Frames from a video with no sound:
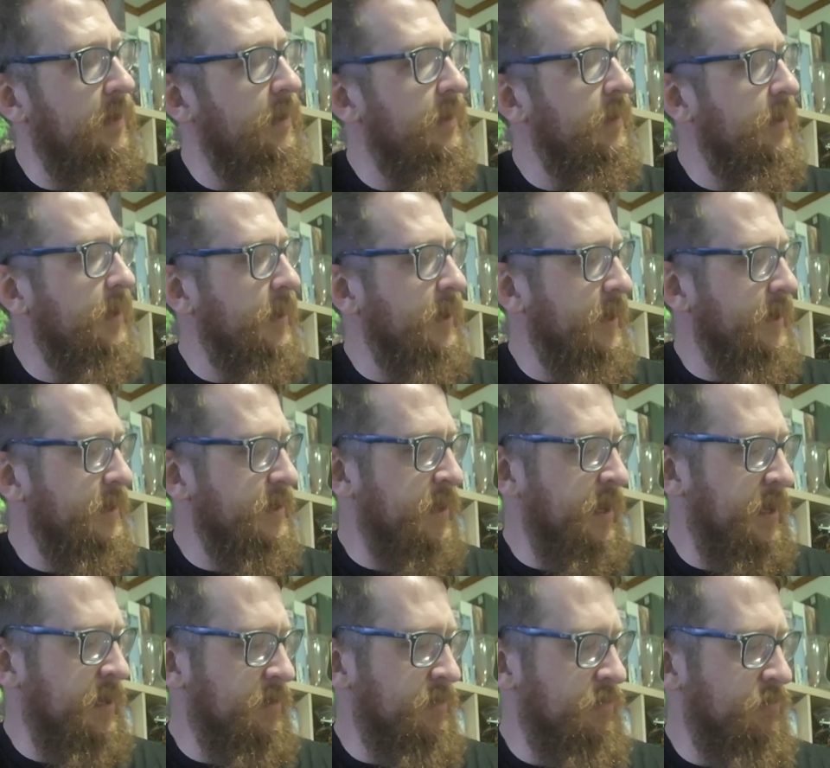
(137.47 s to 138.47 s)

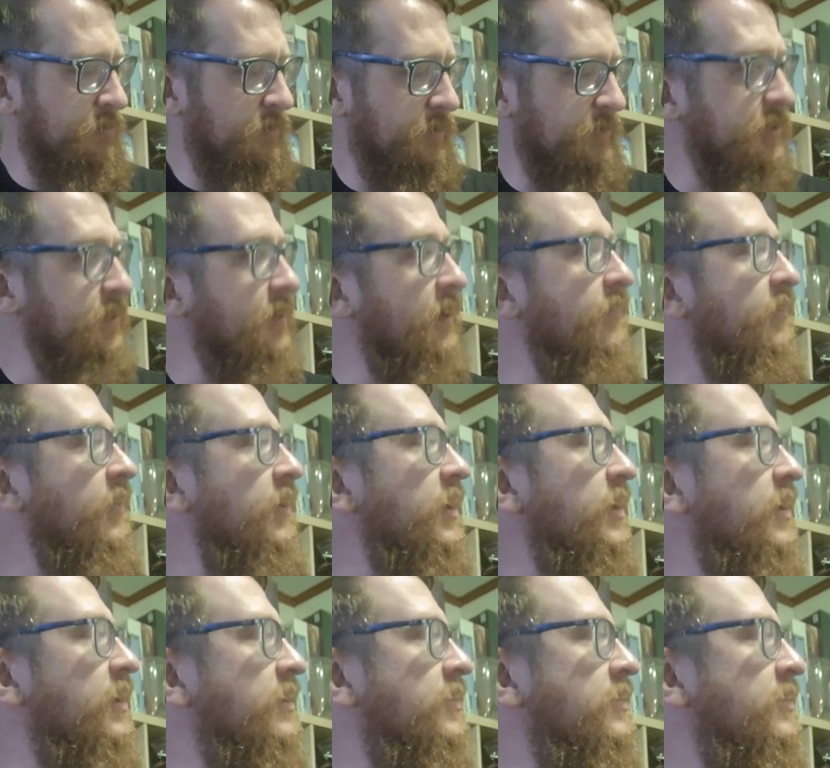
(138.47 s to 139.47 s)
kind of cool to have
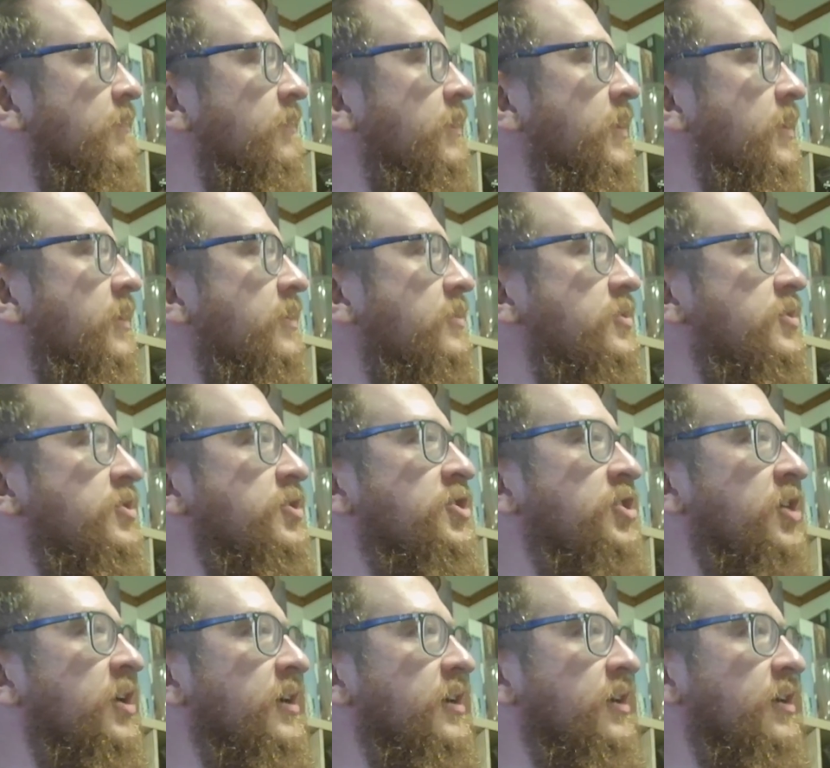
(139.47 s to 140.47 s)
something that's
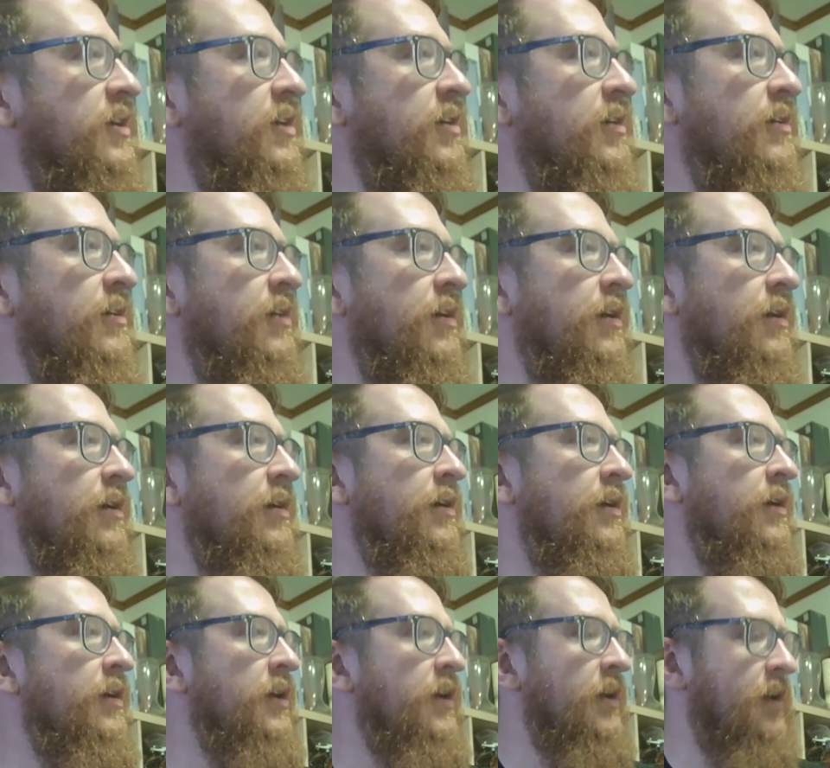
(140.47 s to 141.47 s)
John Carter,
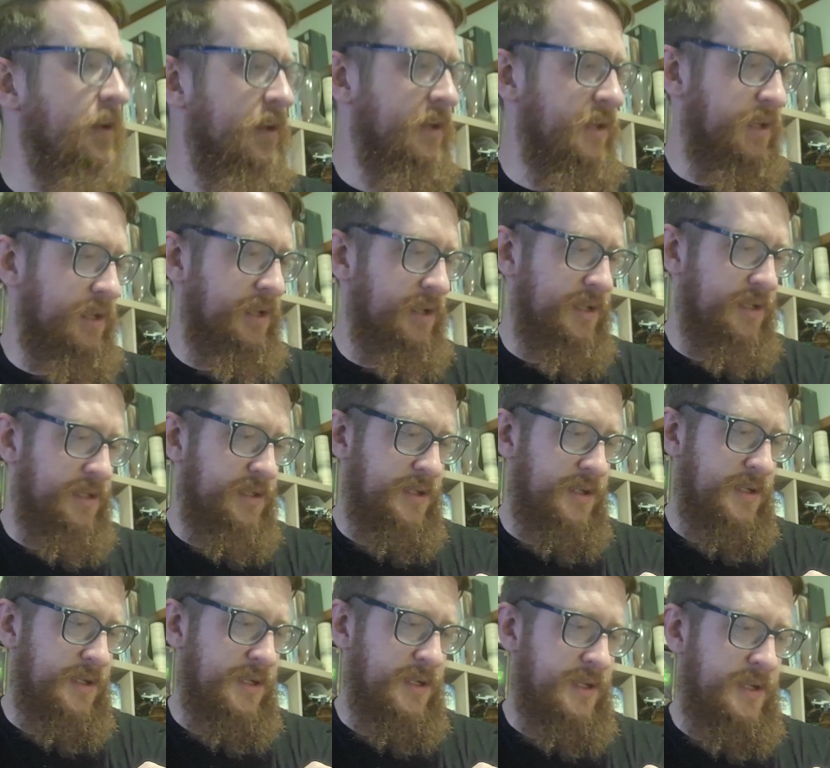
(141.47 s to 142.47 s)
and
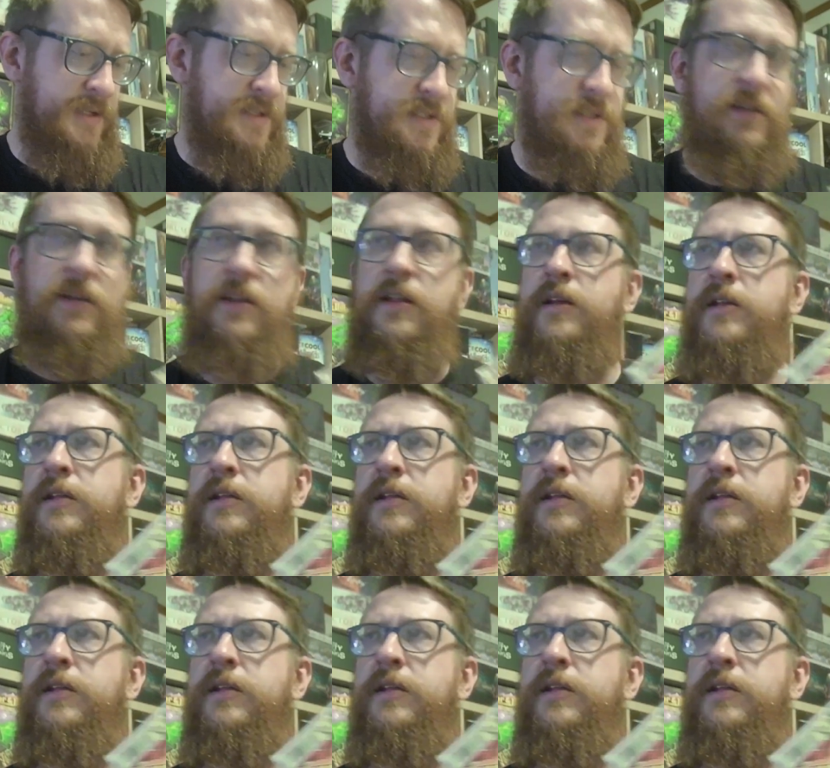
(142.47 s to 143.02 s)
honestly, like,